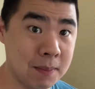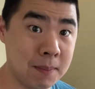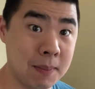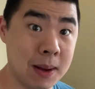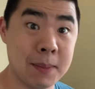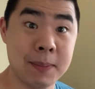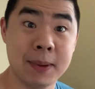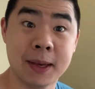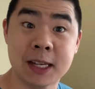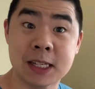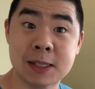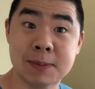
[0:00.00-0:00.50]

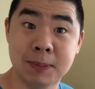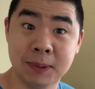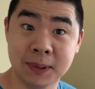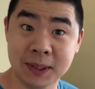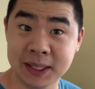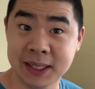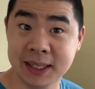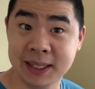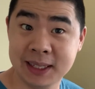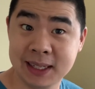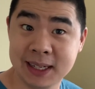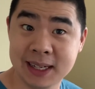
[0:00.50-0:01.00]
biggest
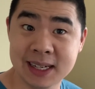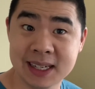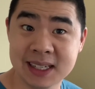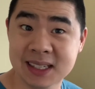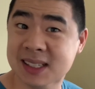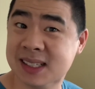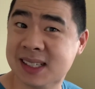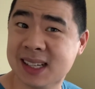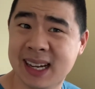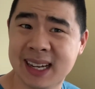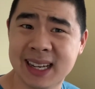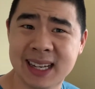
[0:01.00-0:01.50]
plea
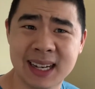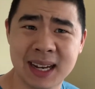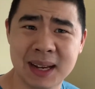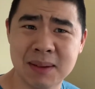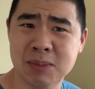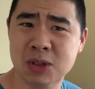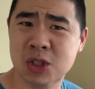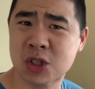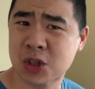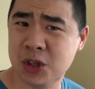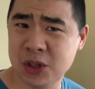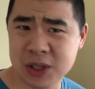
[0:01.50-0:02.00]
is, I'm
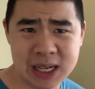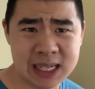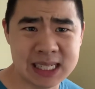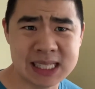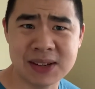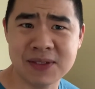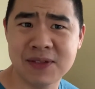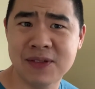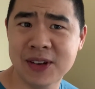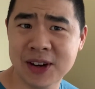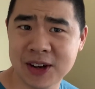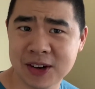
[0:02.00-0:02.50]
sure you guys
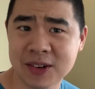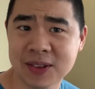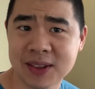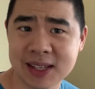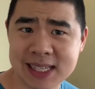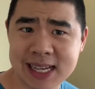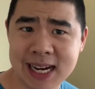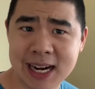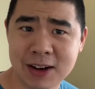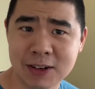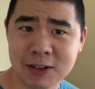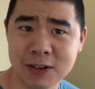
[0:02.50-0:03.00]
have figured this
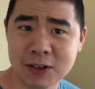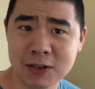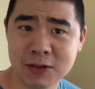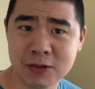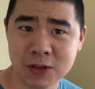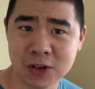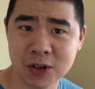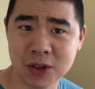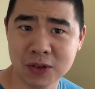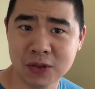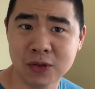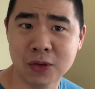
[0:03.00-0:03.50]
out for
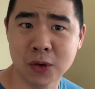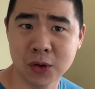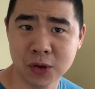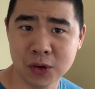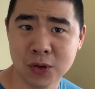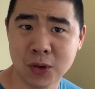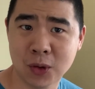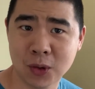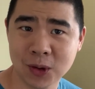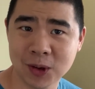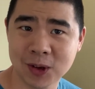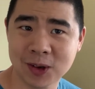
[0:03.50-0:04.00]
the fourth
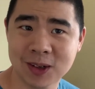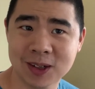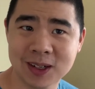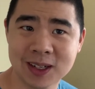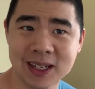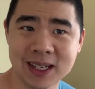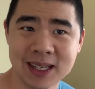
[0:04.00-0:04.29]
quarter,